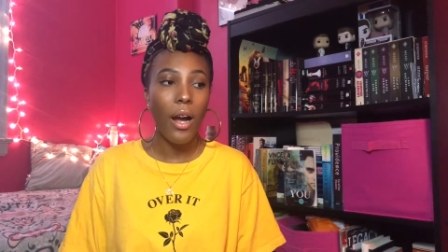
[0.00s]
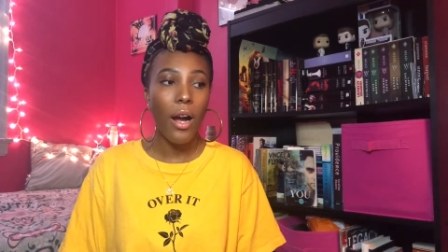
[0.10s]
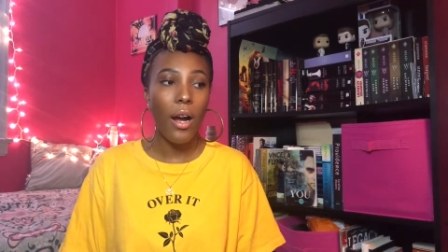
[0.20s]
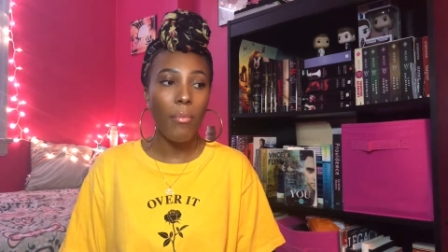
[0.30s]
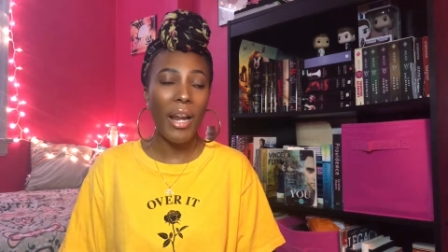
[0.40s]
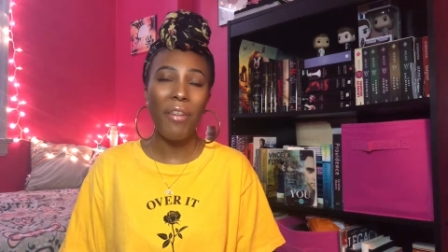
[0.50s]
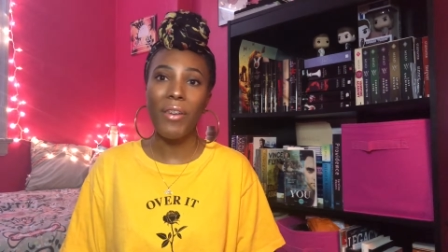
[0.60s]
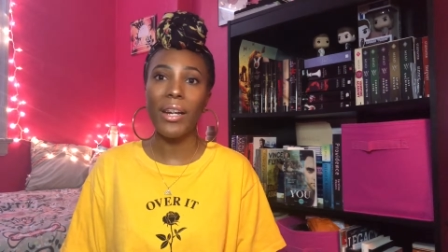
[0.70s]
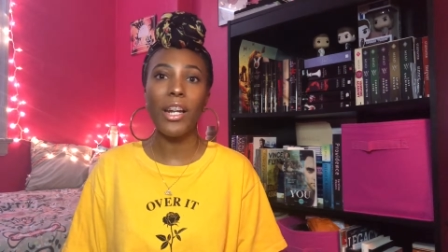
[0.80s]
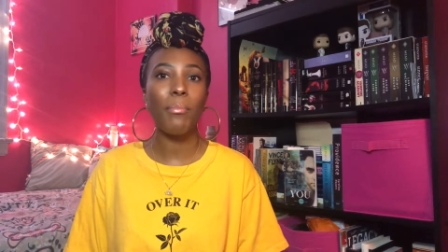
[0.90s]
And I
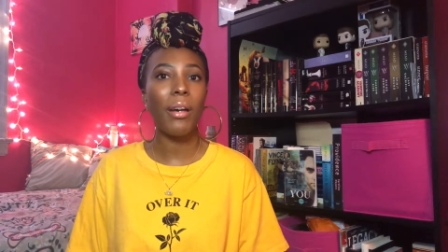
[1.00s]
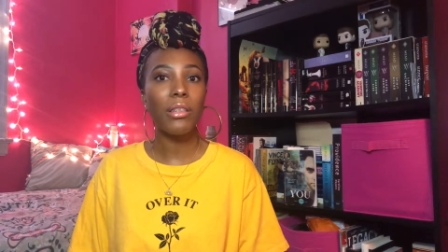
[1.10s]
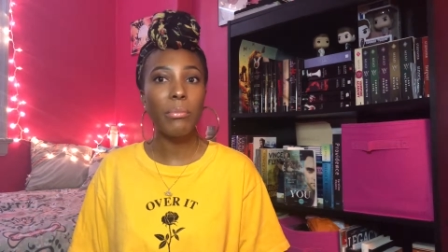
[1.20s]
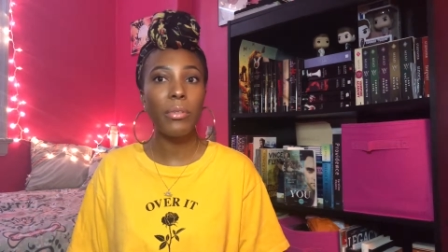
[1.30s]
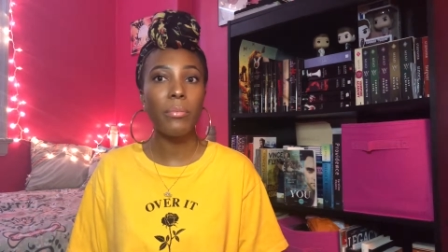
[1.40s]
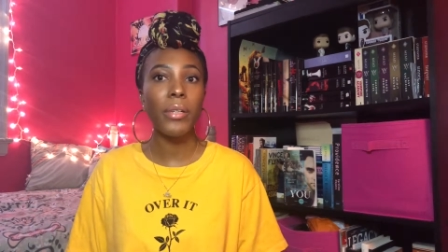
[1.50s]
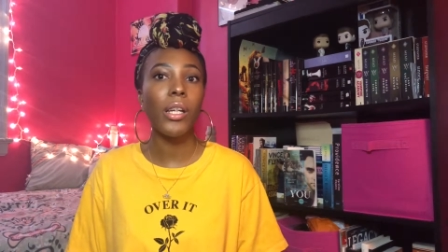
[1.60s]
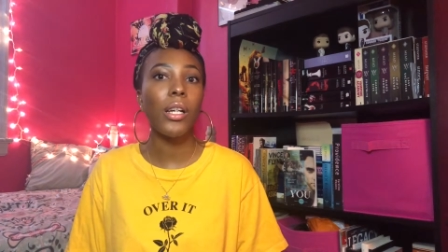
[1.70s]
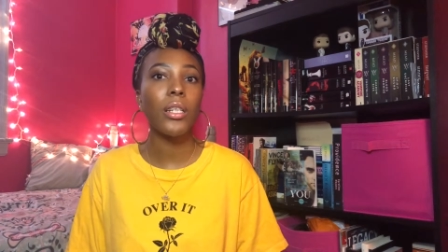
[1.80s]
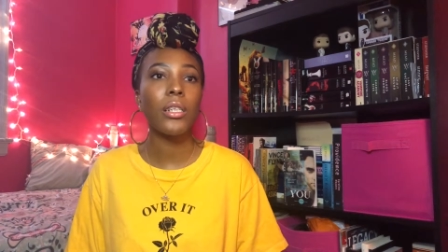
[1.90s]
found out about the book
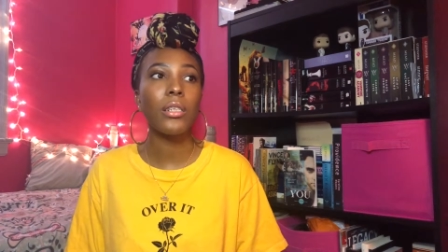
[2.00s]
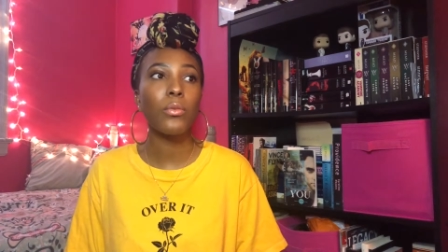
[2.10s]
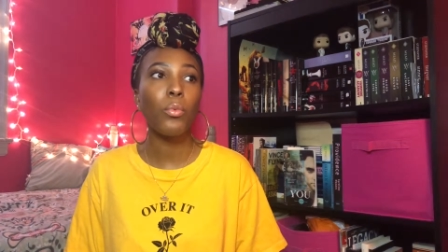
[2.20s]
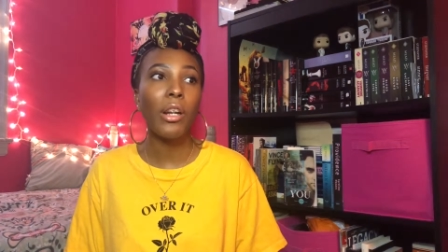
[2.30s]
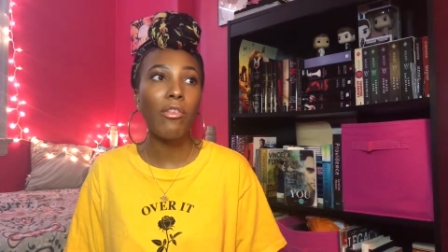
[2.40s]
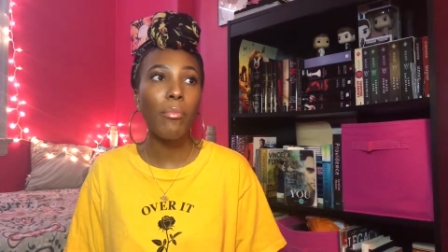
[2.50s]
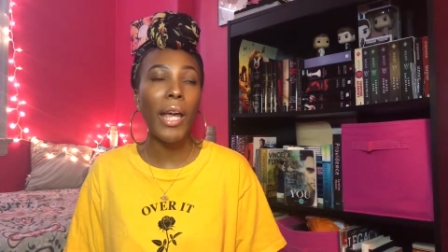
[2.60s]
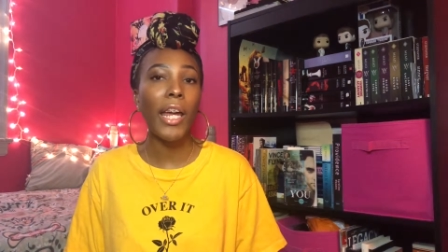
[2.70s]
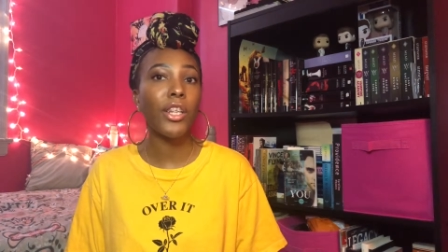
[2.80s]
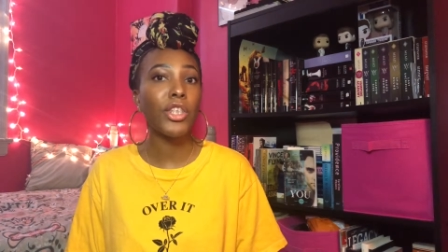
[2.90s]
because one of my
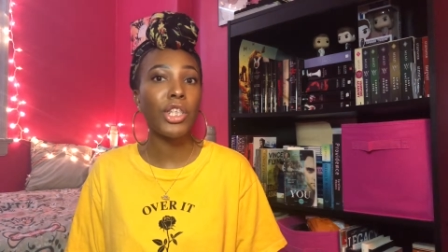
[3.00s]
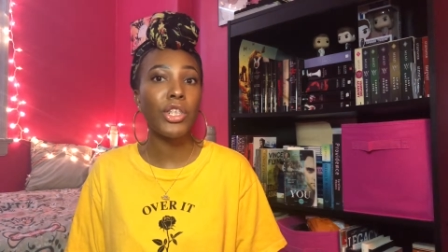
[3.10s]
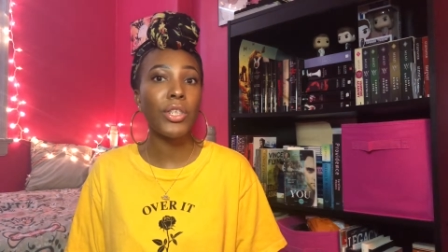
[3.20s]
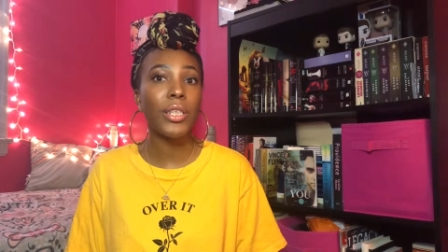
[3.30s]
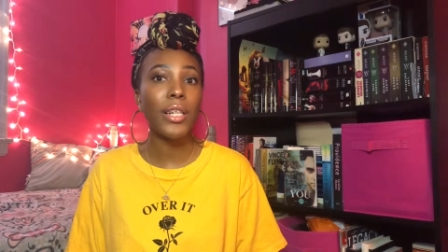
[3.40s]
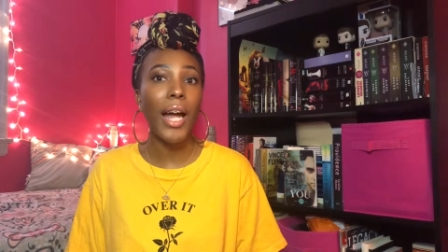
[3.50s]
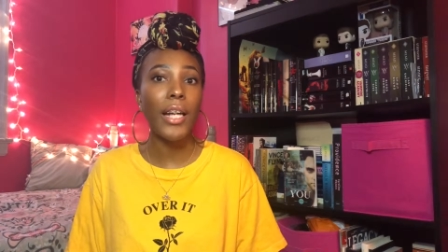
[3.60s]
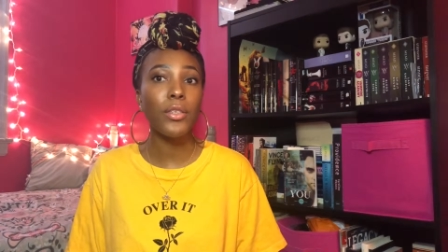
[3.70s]
English teachers in high